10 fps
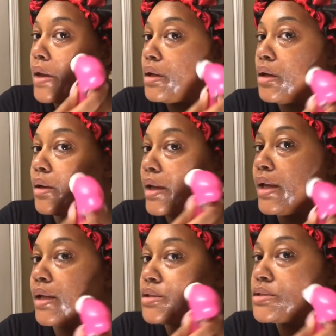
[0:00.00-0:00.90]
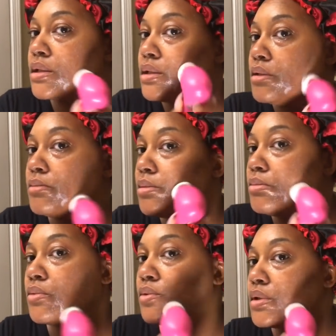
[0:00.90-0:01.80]
And I'll add just a little bit
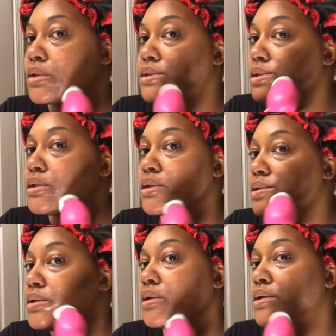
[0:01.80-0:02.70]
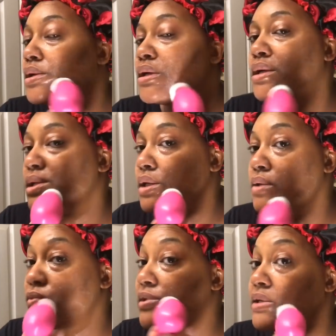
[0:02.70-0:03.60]
more because I need. And
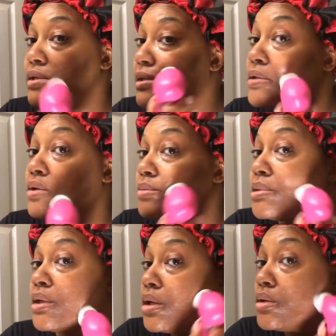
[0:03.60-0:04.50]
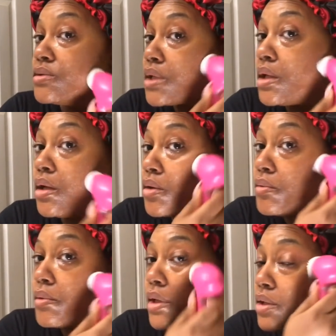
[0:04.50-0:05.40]
then really a little bit goes a
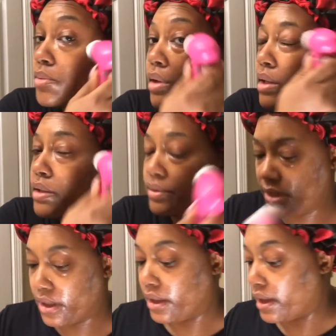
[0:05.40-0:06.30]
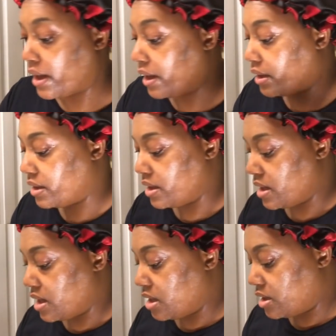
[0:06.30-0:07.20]
long way. You probably don't need a lot.
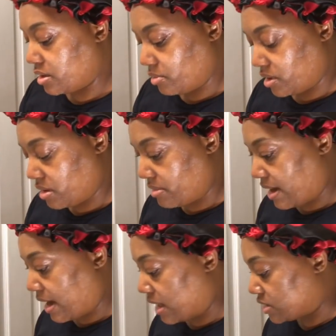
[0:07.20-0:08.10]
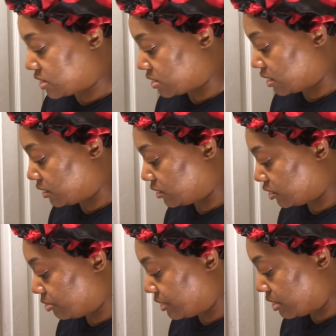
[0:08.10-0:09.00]
But let me add just a
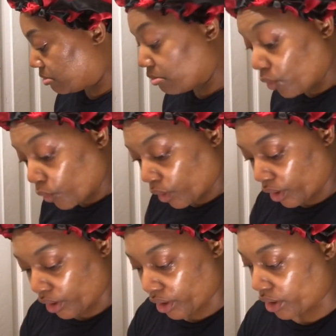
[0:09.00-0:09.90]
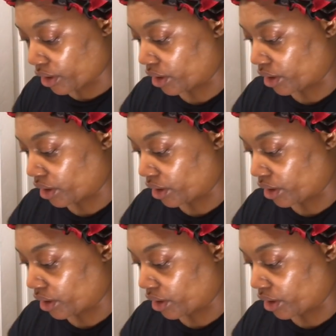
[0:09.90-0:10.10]
little bit more.